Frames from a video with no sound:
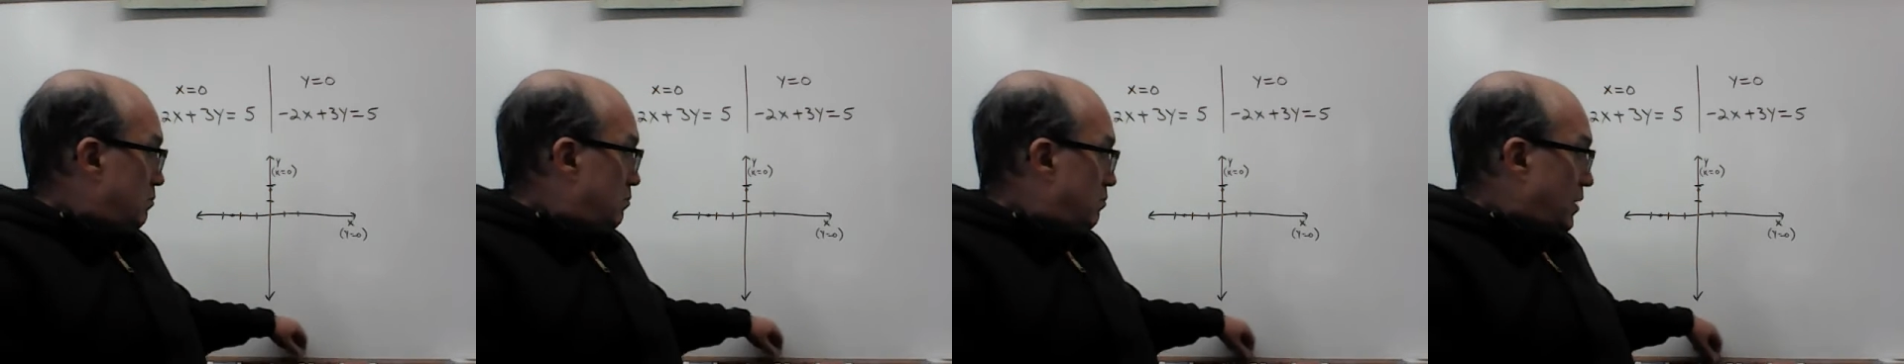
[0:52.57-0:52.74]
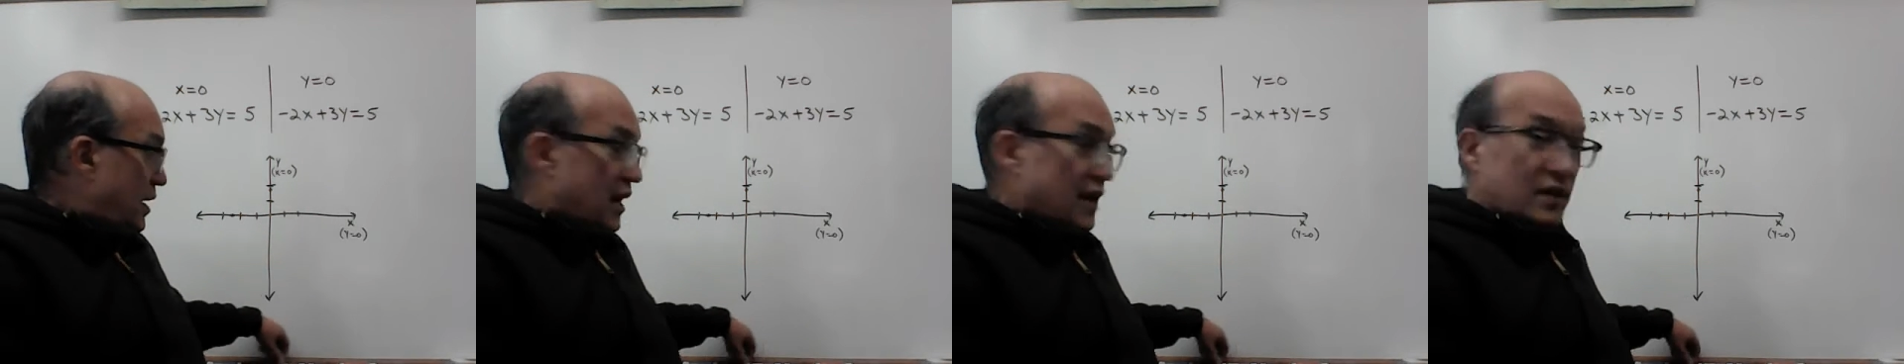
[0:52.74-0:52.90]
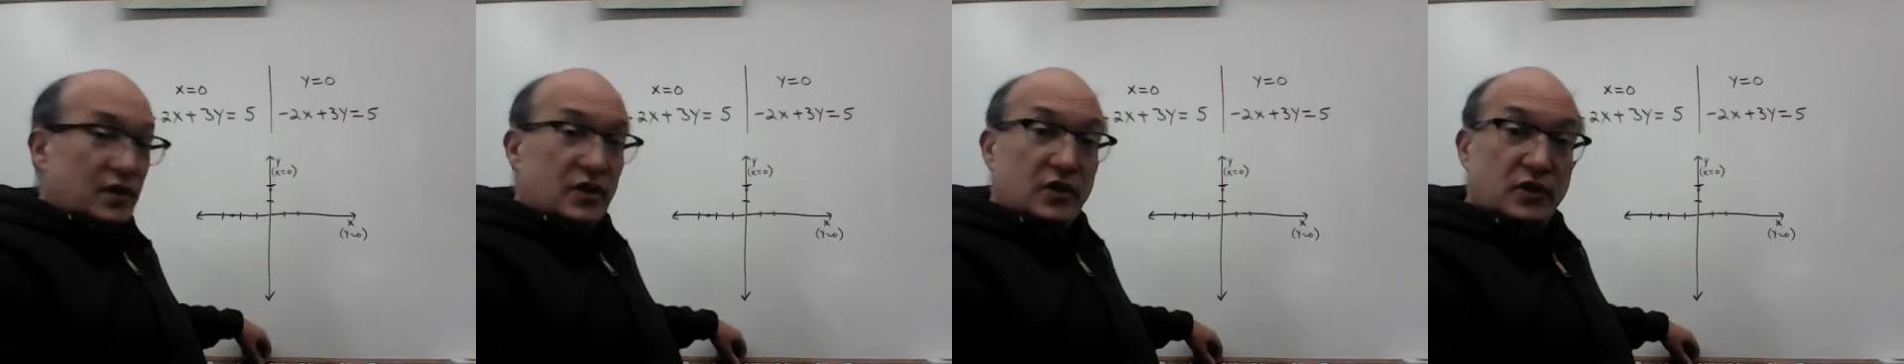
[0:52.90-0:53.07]

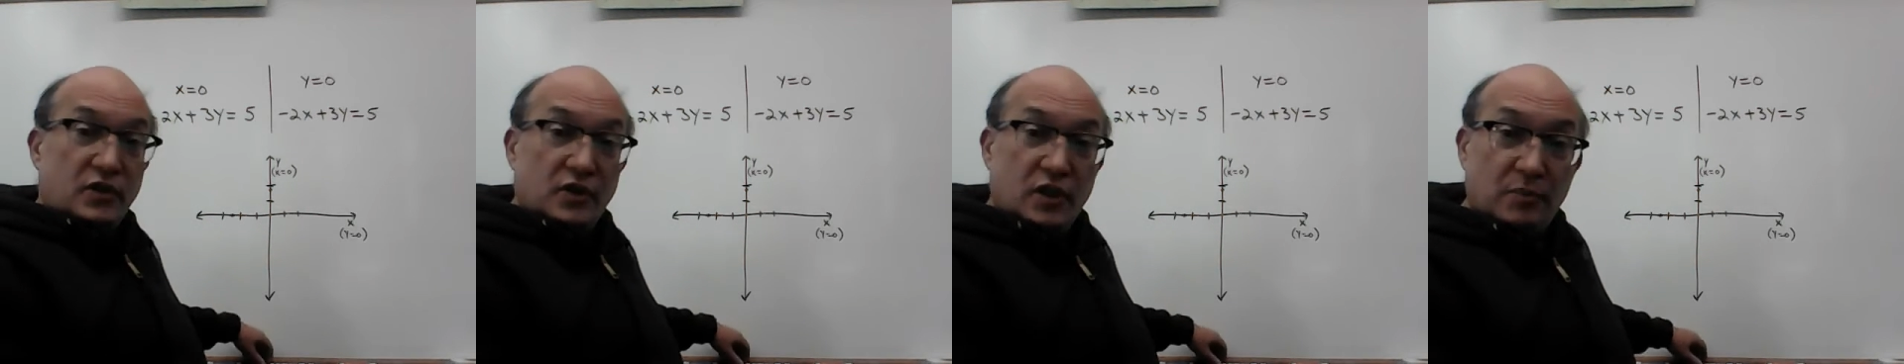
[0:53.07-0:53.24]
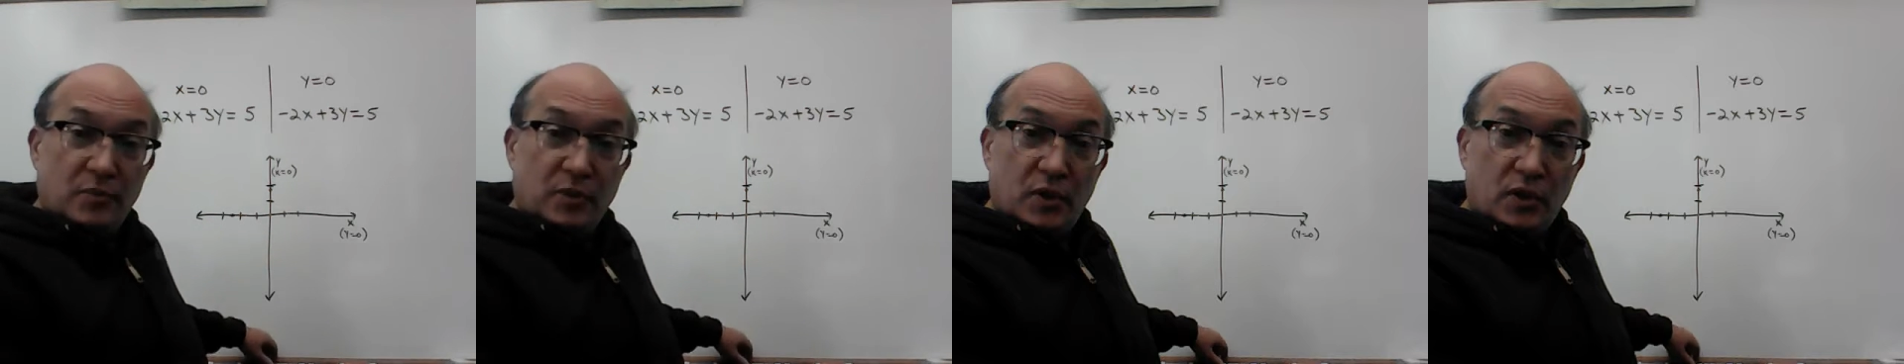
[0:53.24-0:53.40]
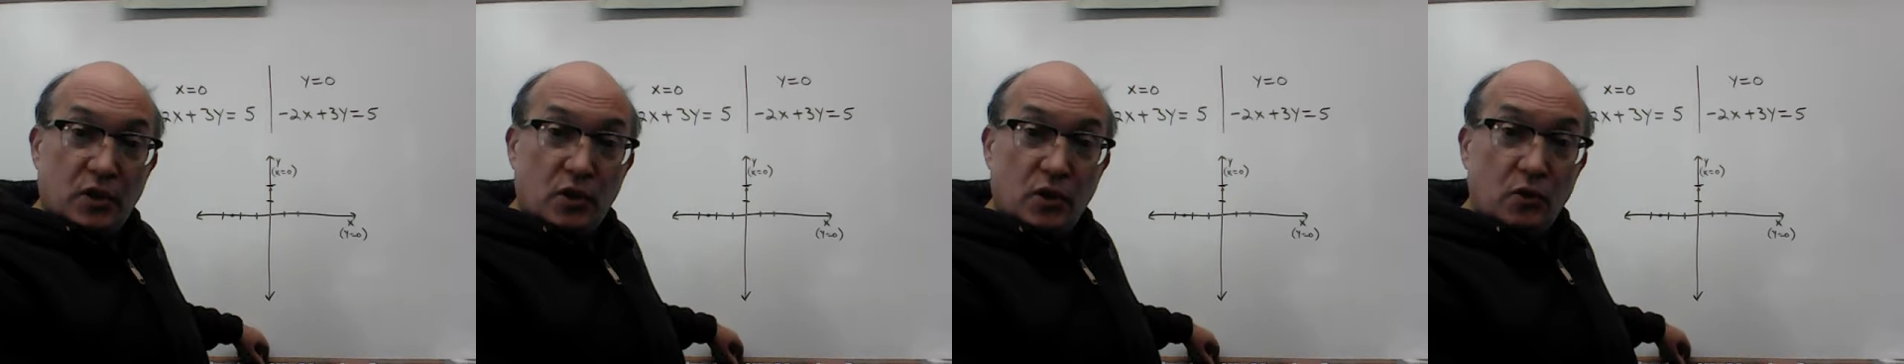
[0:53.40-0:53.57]
by the
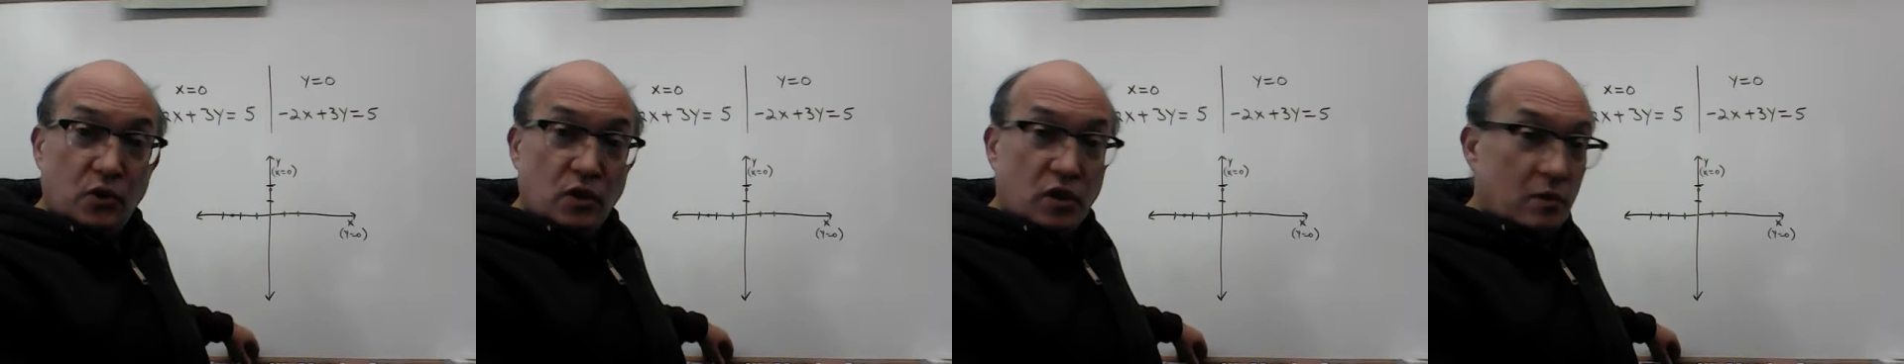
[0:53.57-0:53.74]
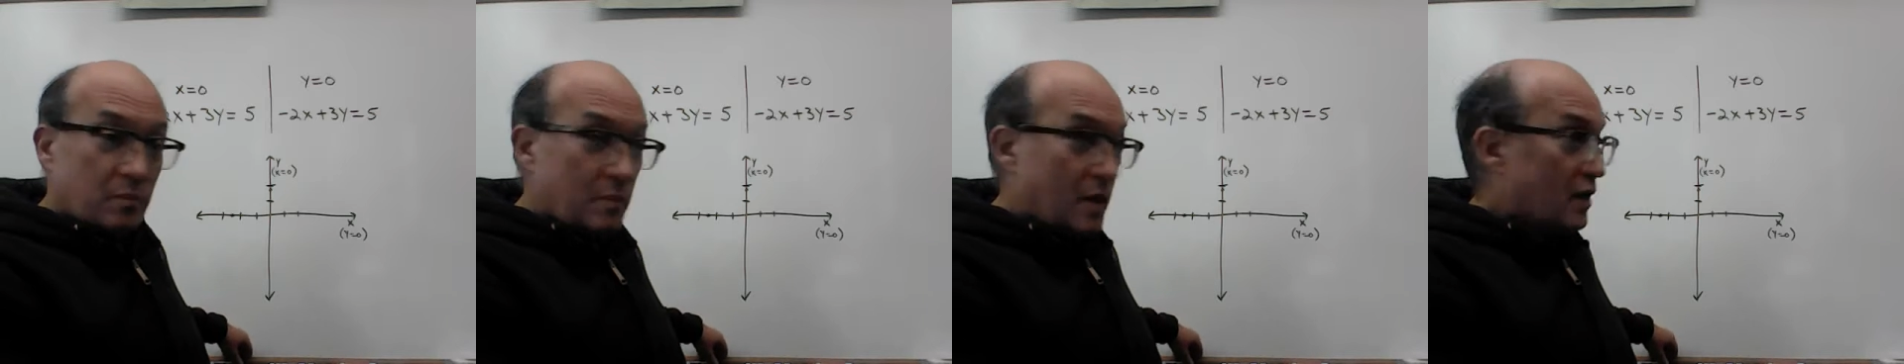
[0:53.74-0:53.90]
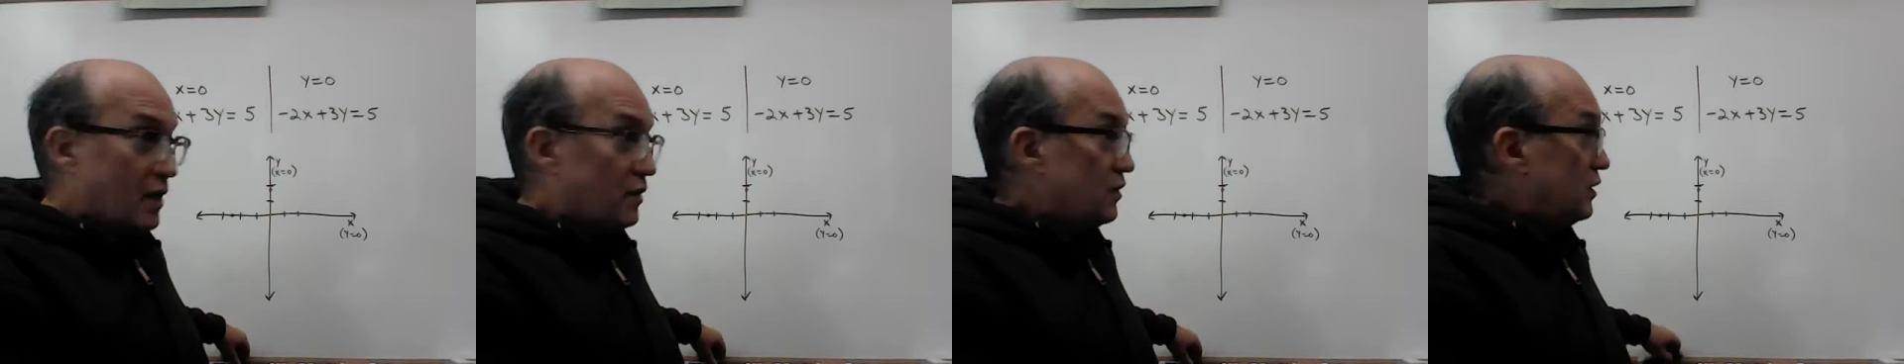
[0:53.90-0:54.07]

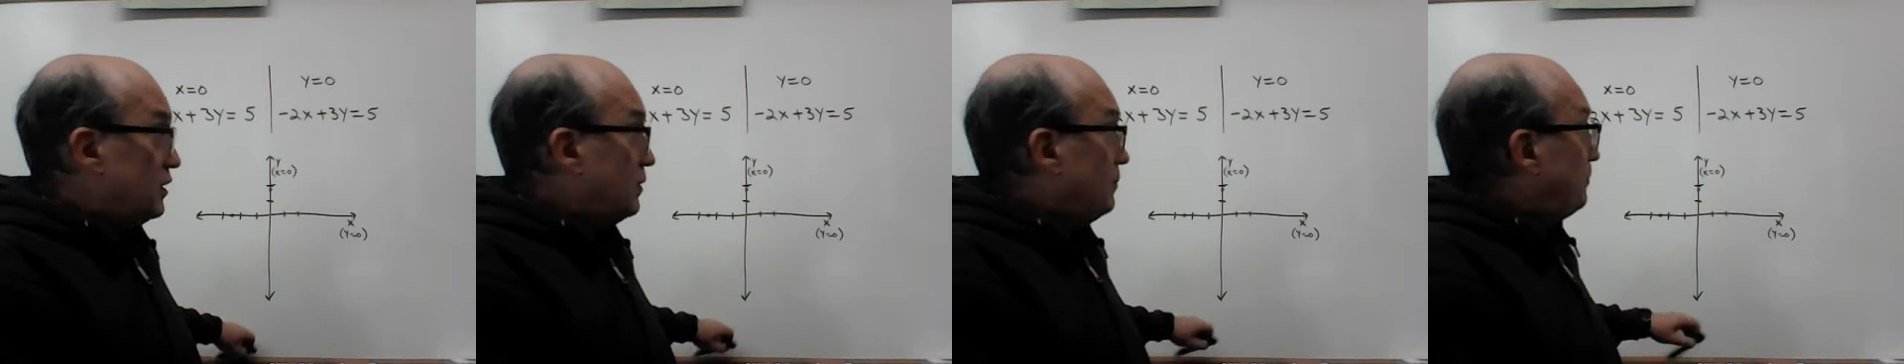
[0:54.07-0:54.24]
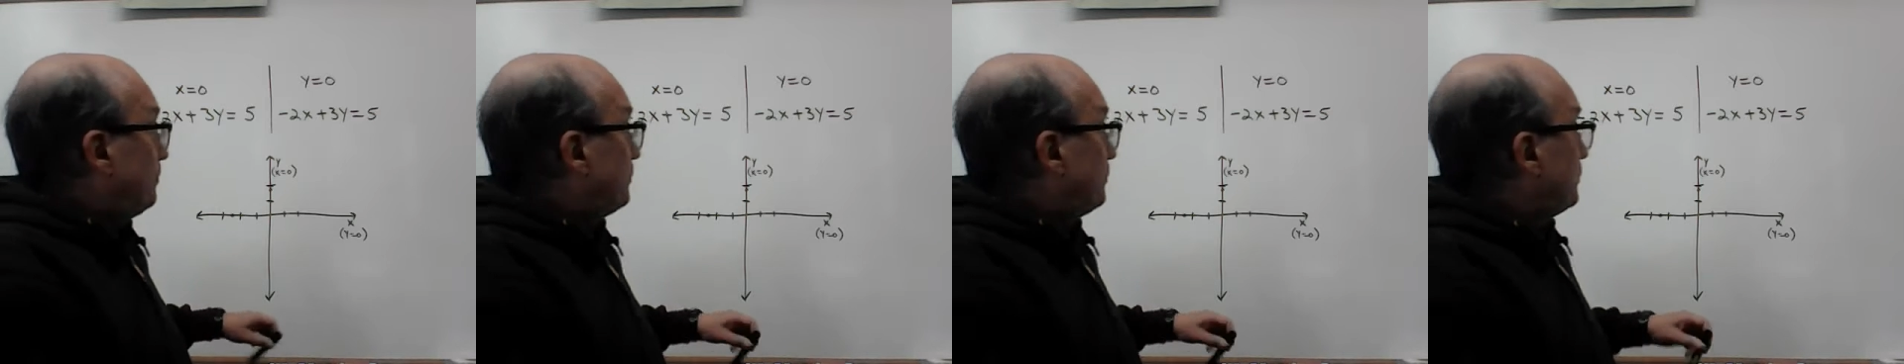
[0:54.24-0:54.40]
substitution method.